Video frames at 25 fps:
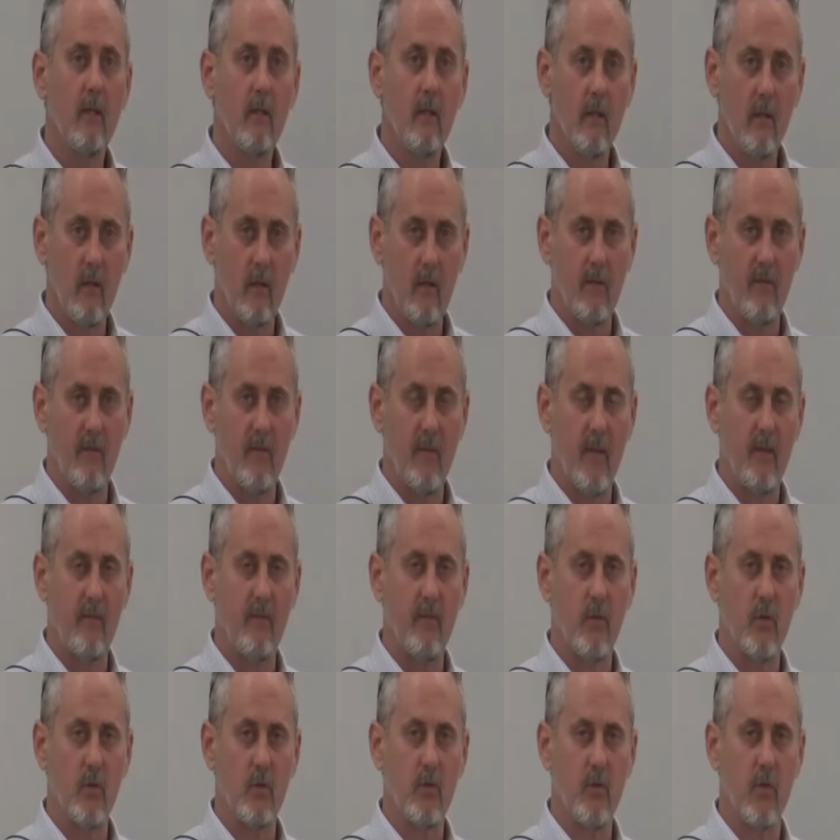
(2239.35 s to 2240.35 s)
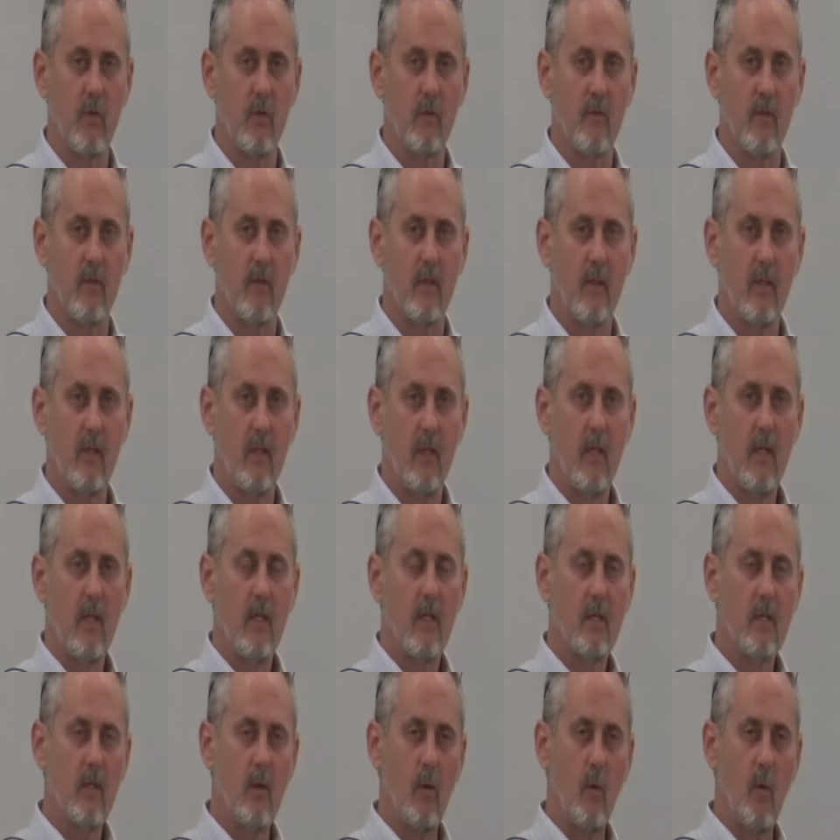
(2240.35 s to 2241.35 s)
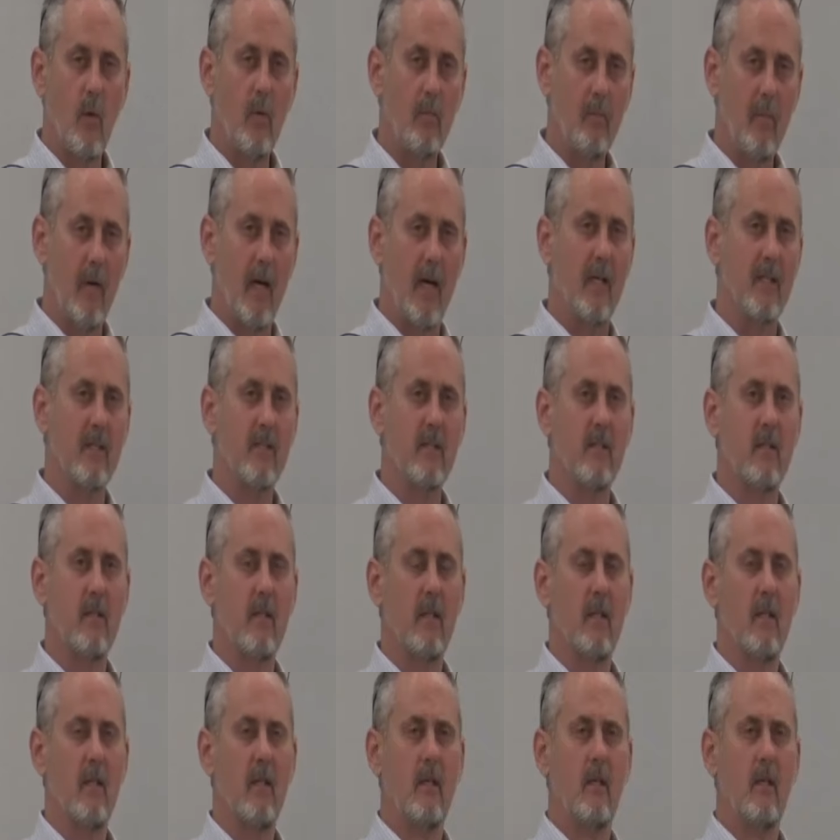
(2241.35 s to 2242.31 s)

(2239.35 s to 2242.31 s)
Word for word: good and faithful servant. So we must